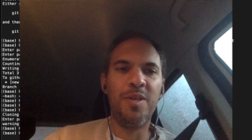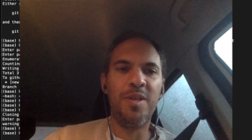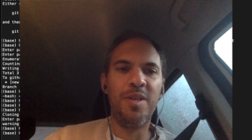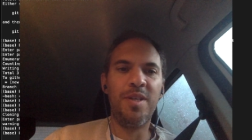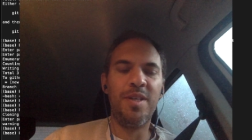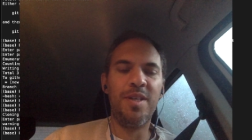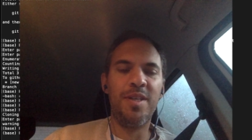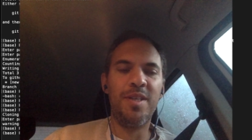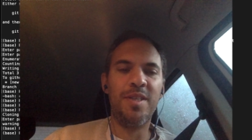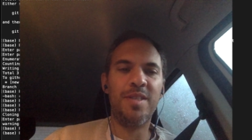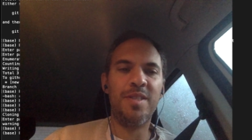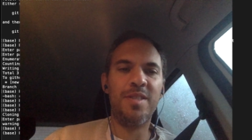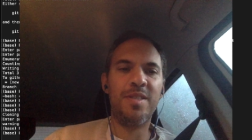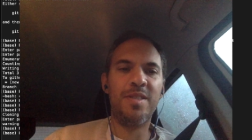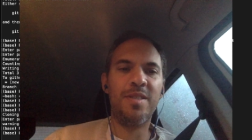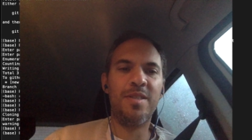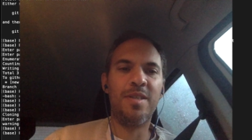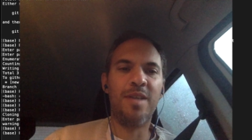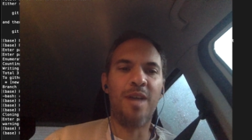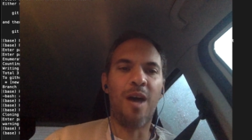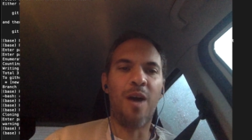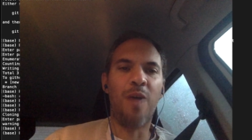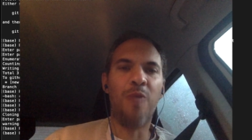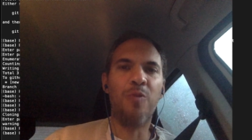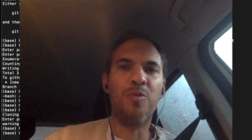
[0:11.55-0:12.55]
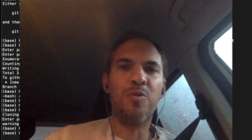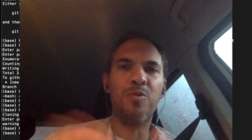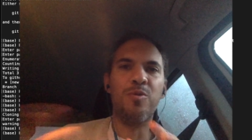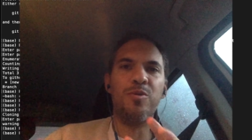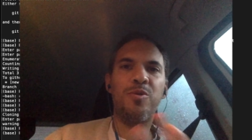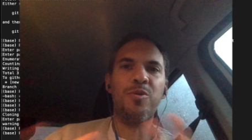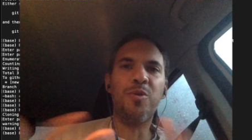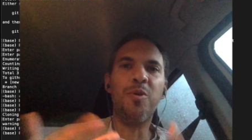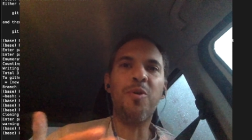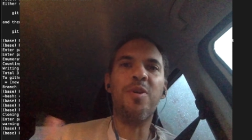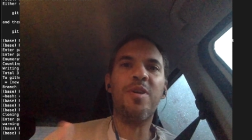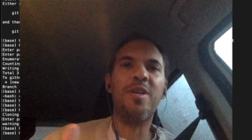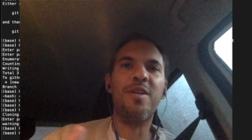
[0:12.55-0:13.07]
is how to
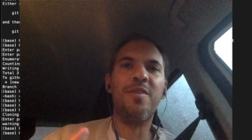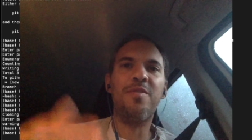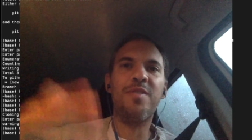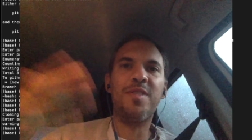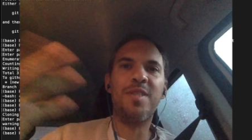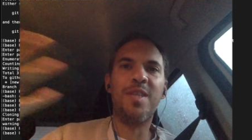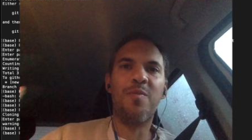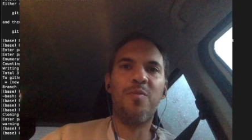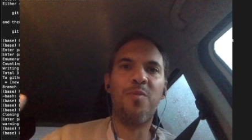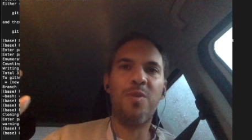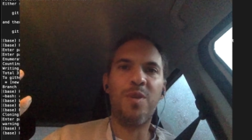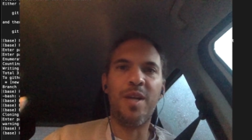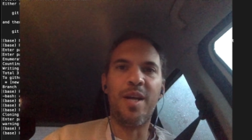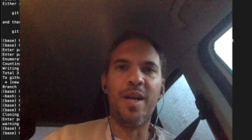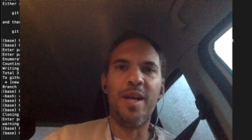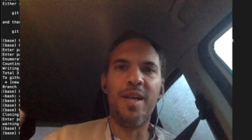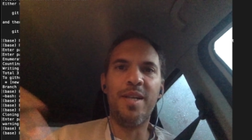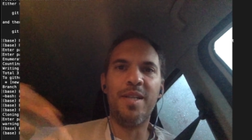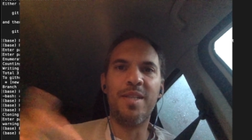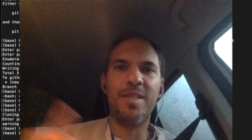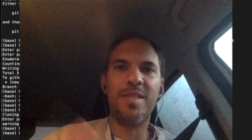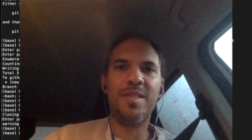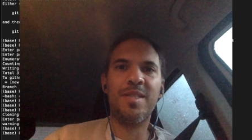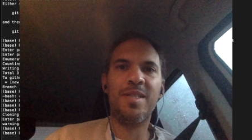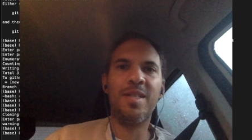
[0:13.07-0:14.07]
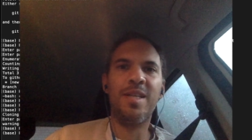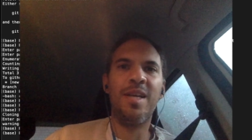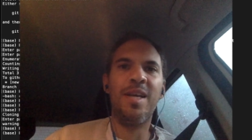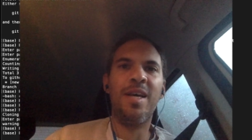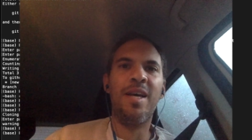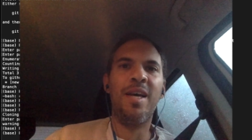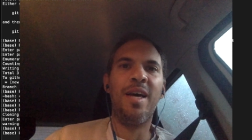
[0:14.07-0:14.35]
sync if someone else